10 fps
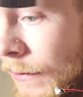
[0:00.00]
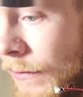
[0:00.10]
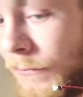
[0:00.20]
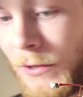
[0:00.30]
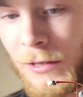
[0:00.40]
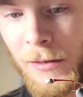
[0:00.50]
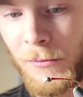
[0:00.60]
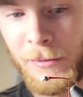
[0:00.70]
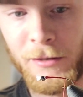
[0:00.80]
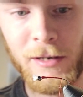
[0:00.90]
Which I will
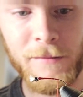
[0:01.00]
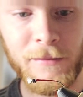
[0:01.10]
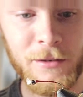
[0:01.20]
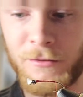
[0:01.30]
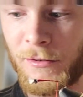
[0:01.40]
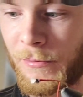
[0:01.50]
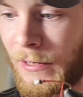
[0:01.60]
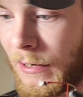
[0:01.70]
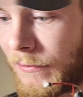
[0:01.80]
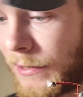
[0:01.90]
be grabbing a strip of
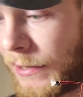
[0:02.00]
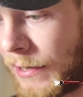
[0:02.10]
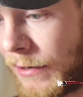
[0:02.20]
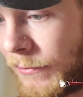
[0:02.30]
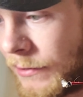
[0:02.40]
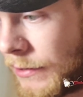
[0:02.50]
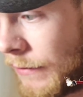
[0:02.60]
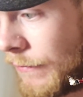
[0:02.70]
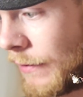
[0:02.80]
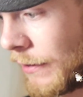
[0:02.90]
that right now once I
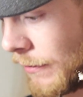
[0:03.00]
find